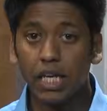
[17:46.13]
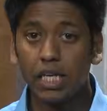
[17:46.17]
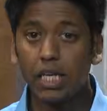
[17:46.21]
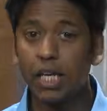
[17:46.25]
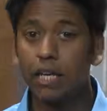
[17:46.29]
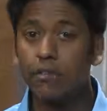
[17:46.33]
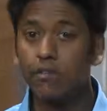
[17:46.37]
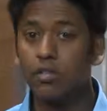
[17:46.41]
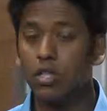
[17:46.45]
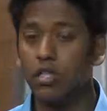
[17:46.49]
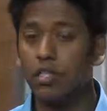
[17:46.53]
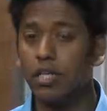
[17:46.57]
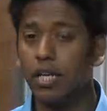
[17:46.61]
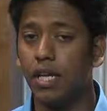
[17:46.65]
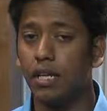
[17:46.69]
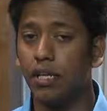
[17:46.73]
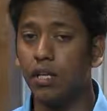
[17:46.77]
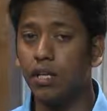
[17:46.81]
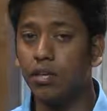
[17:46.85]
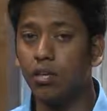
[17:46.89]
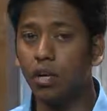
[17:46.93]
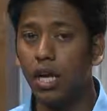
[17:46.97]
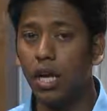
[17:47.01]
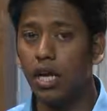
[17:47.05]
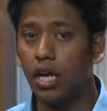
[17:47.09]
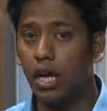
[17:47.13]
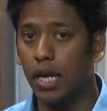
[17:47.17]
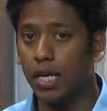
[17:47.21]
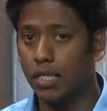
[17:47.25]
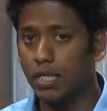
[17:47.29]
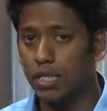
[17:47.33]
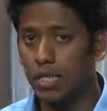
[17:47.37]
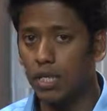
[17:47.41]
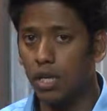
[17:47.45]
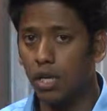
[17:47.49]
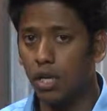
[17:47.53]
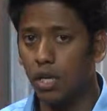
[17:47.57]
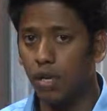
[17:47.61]
it gives us a great
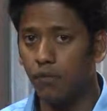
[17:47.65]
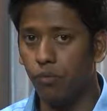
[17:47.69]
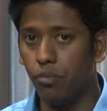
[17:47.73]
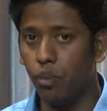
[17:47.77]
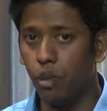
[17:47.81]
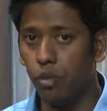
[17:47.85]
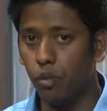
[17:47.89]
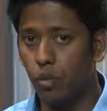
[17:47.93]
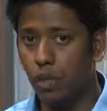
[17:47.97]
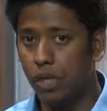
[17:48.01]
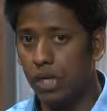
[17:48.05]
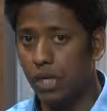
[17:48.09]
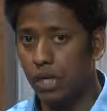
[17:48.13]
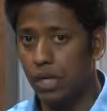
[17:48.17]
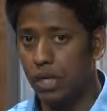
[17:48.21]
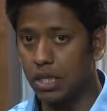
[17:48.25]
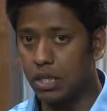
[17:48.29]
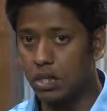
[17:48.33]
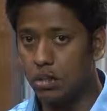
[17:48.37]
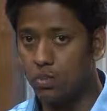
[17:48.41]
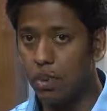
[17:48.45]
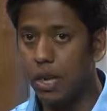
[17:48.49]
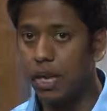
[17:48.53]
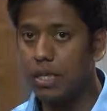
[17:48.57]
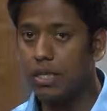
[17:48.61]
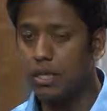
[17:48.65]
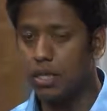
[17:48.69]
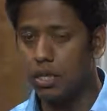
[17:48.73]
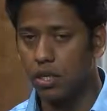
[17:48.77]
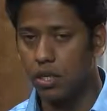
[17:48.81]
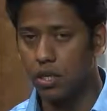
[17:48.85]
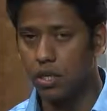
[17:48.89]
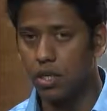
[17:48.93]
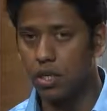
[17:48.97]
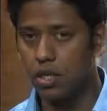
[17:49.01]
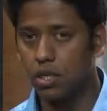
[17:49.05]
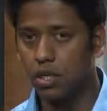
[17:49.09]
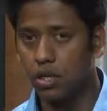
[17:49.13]
idea of what we can expect to
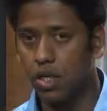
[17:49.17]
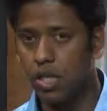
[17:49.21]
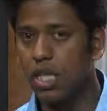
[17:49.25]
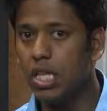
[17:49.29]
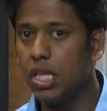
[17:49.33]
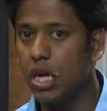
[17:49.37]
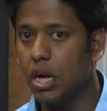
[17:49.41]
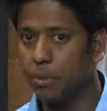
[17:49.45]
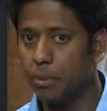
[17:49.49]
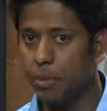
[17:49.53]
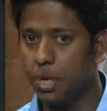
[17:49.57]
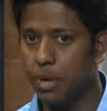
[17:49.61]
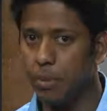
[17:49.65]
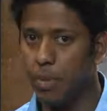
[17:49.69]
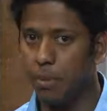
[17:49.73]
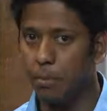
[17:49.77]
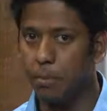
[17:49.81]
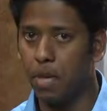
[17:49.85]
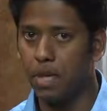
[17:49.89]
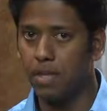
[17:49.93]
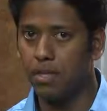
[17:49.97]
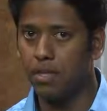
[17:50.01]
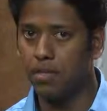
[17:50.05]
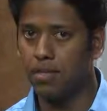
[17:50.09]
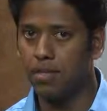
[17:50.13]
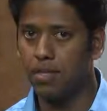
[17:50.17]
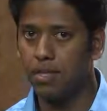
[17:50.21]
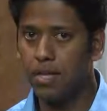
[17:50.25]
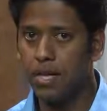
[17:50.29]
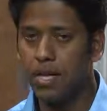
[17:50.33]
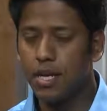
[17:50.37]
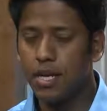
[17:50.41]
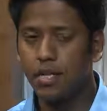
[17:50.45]
earn in the upcoming months.